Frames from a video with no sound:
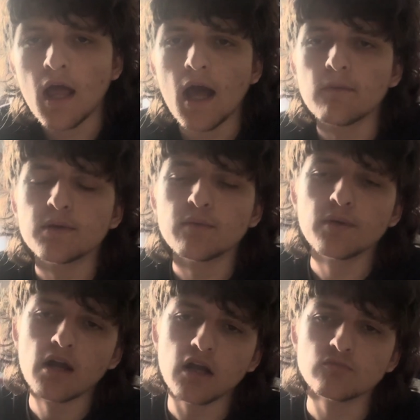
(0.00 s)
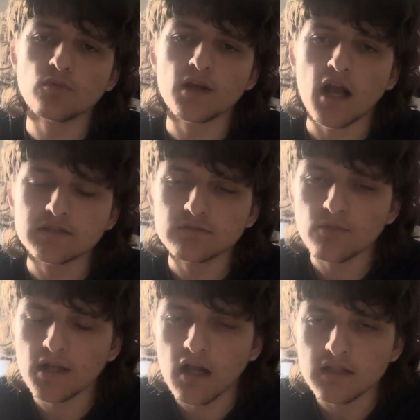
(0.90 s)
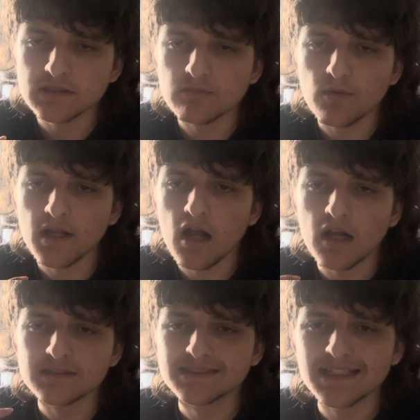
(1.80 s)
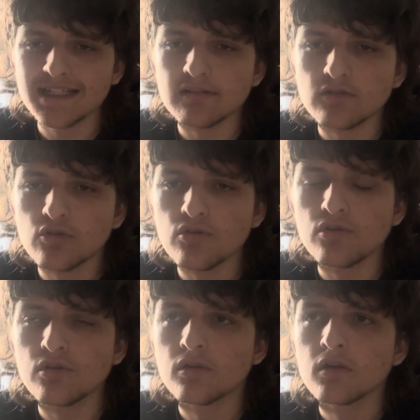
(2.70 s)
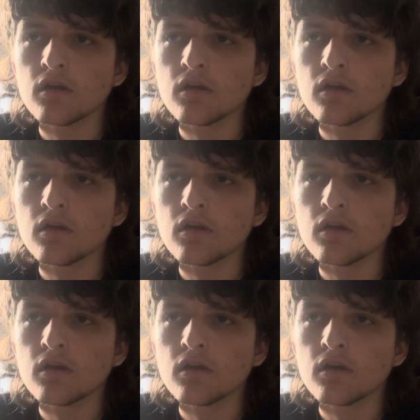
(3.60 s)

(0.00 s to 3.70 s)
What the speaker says: I mean we can't seem to